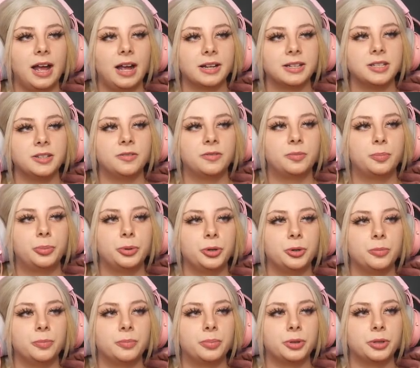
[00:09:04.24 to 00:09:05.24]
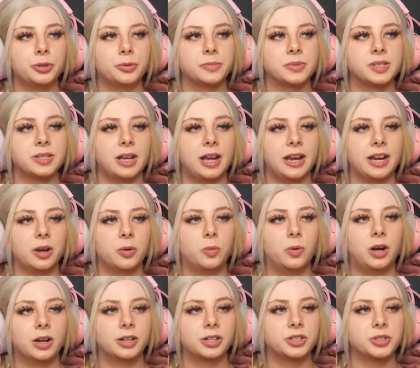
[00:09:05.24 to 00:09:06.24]
Active Boom Bloom site.
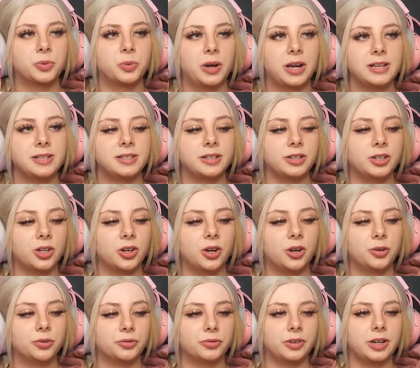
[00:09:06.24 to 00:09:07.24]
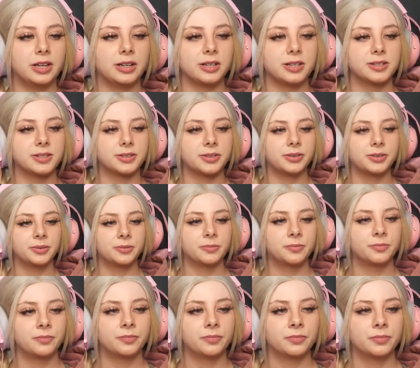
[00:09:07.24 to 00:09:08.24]
Water twice at your own risk.
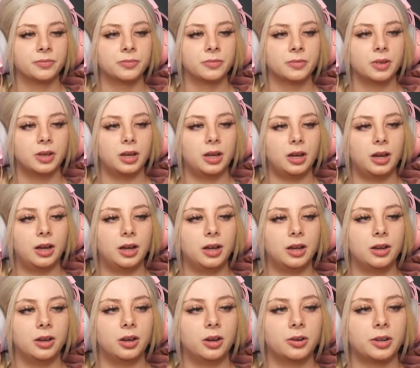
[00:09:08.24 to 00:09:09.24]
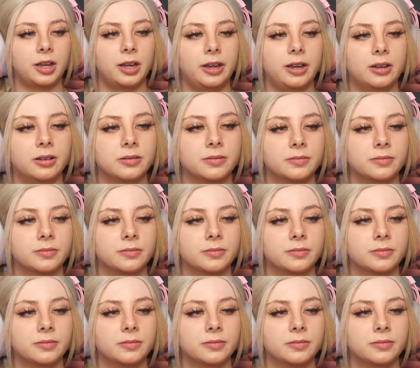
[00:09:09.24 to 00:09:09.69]
Okay.